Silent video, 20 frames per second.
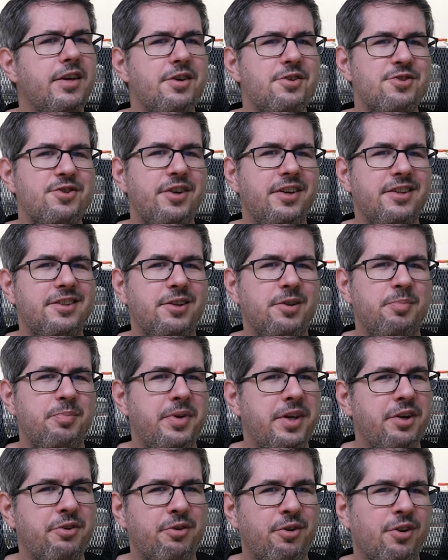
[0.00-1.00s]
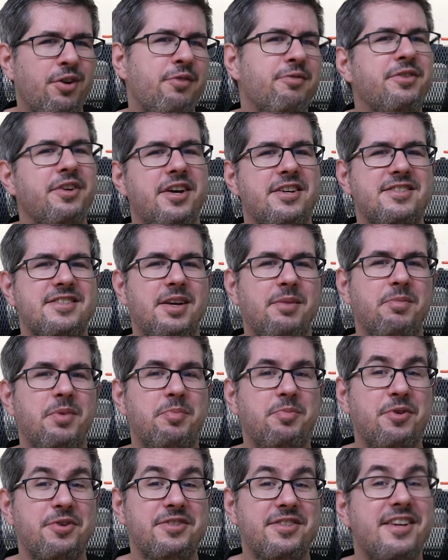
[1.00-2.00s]
Here's a little B-roll of the assembly
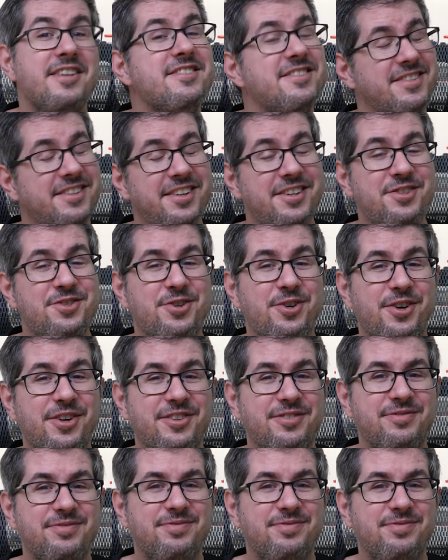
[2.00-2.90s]
process. Enjoy!